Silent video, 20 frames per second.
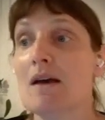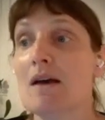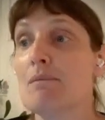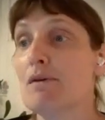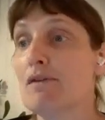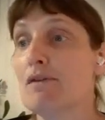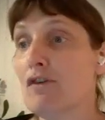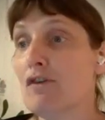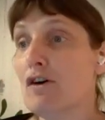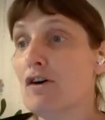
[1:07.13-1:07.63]

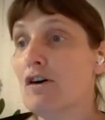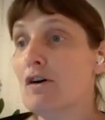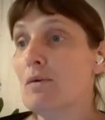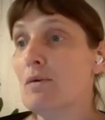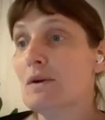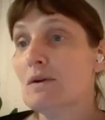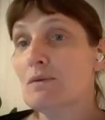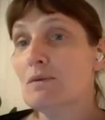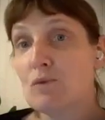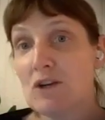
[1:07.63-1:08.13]
before
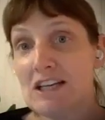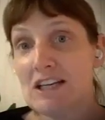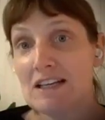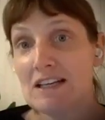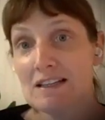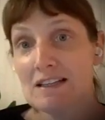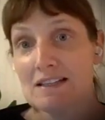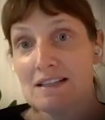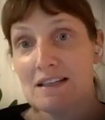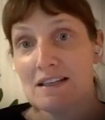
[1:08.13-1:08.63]
we
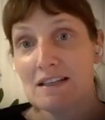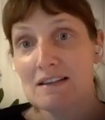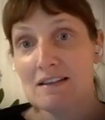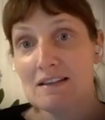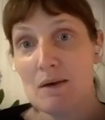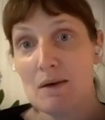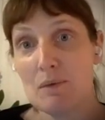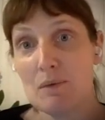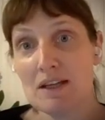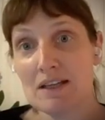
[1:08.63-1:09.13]
re-elicit
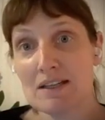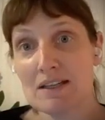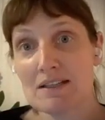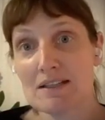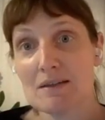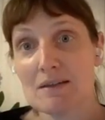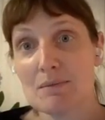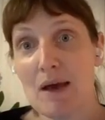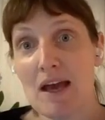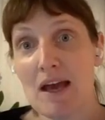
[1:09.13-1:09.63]
their willingness
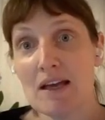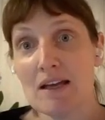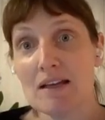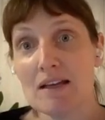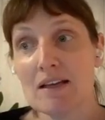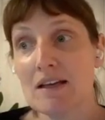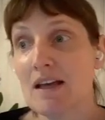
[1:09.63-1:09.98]
to pay.